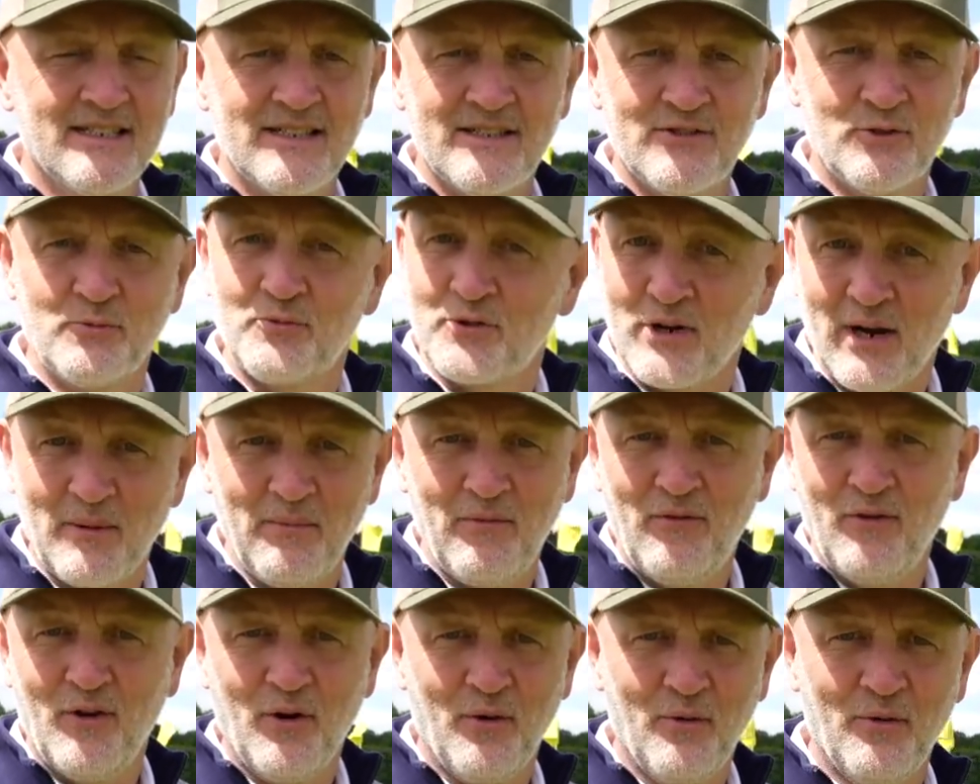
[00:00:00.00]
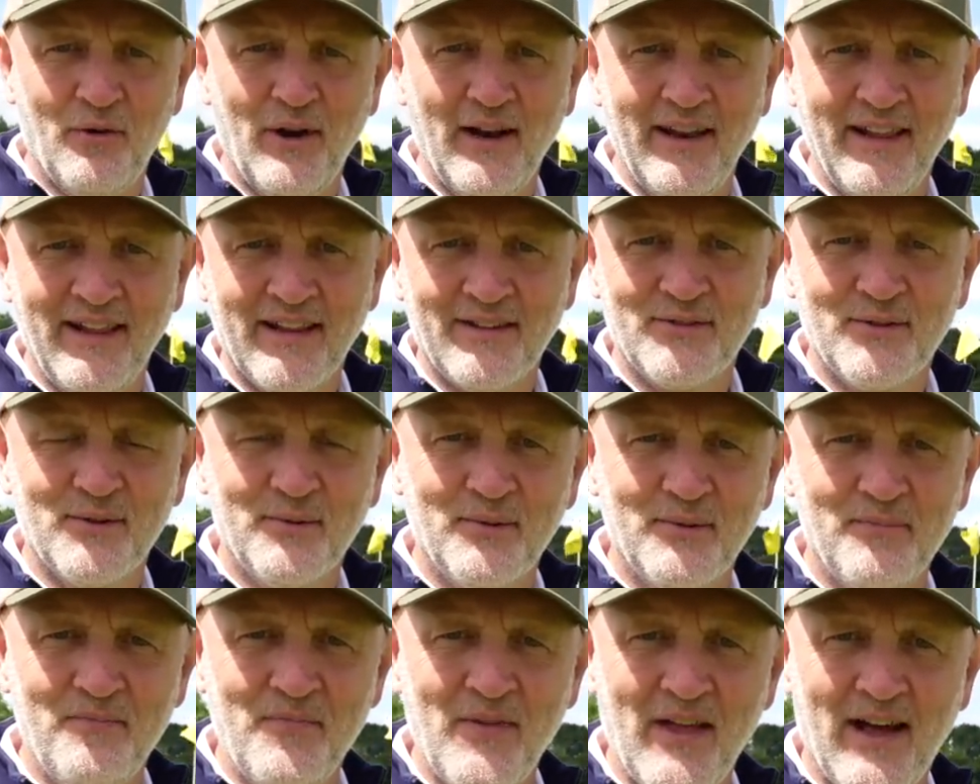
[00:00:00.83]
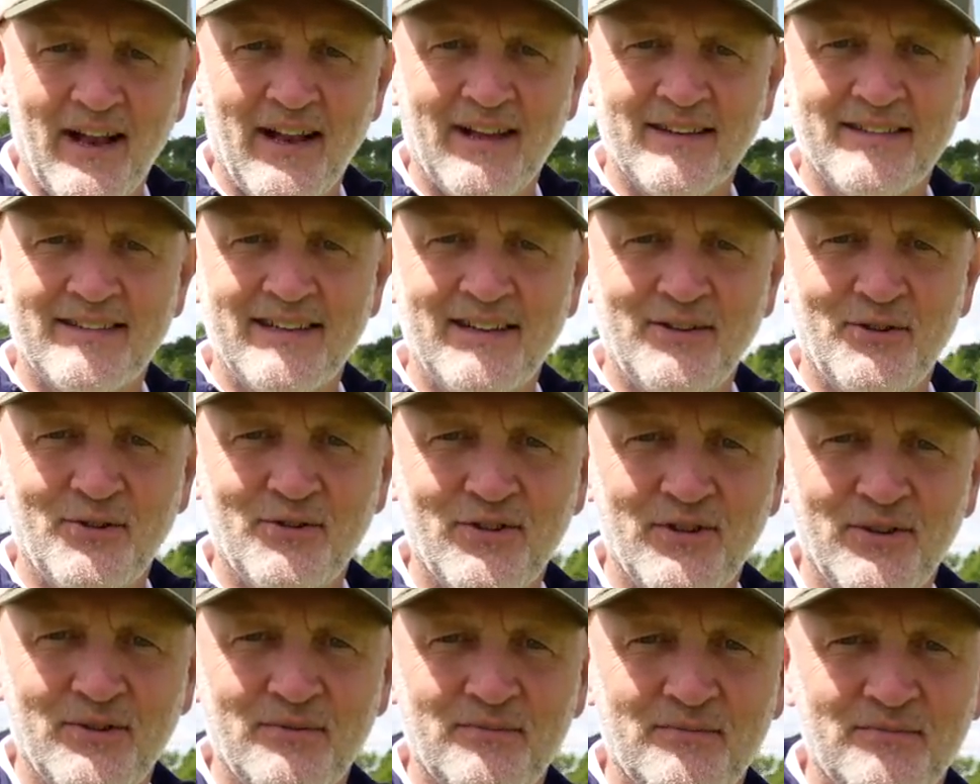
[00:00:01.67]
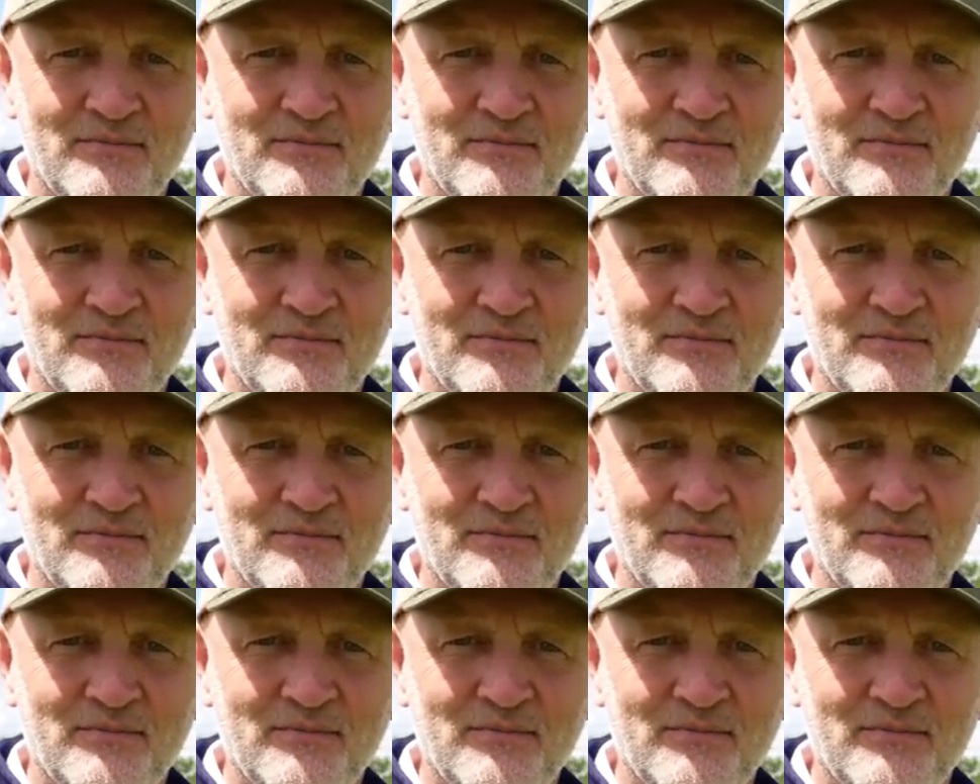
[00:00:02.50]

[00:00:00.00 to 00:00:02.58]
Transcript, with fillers: subscribe if you don't already, that's the other one, and I'll see you all soon.